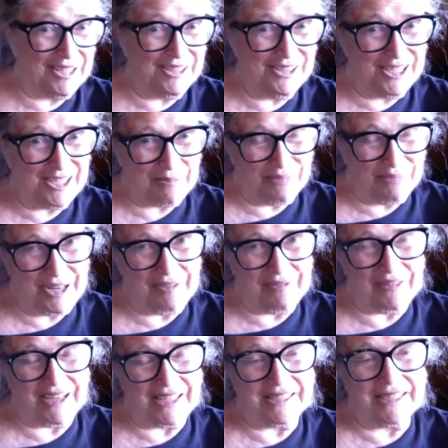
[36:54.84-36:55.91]
she's a pretty
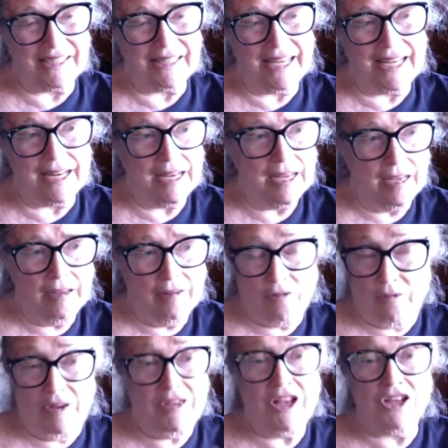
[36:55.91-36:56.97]
feisty lady.
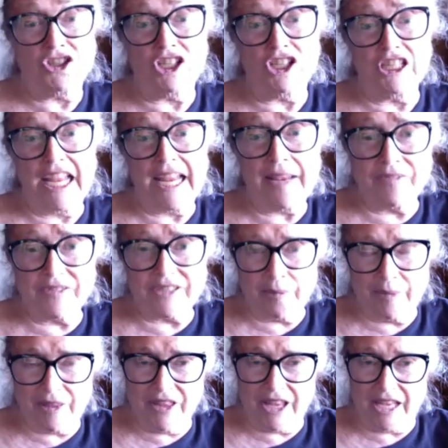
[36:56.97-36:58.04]
one thing, she mm-hmm. leaves
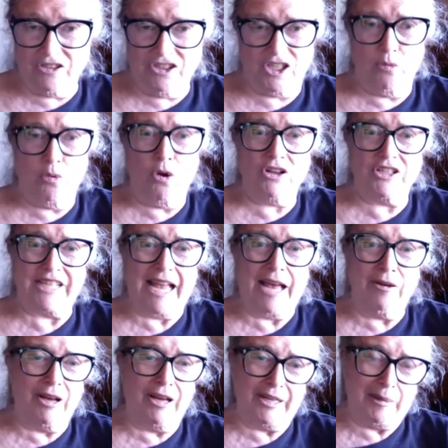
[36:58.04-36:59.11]
him at the end. She walks
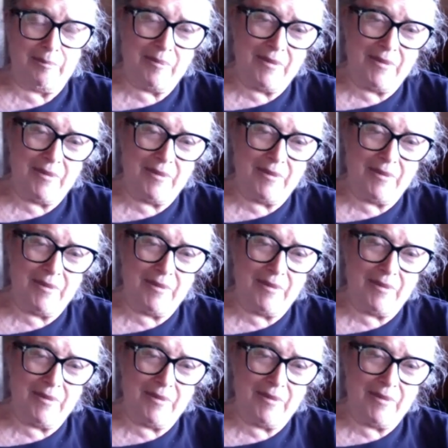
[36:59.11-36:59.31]
out on him,